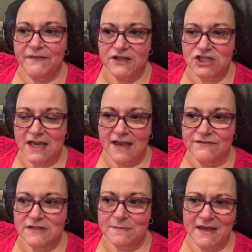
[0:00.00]
that she
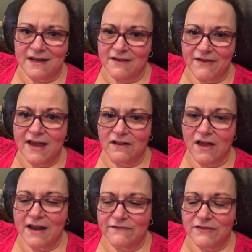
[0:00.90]
gave to me, and I've had a
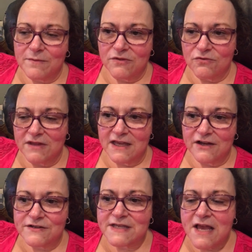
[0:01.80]
lot of them through the
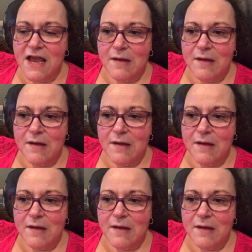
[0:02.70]
years.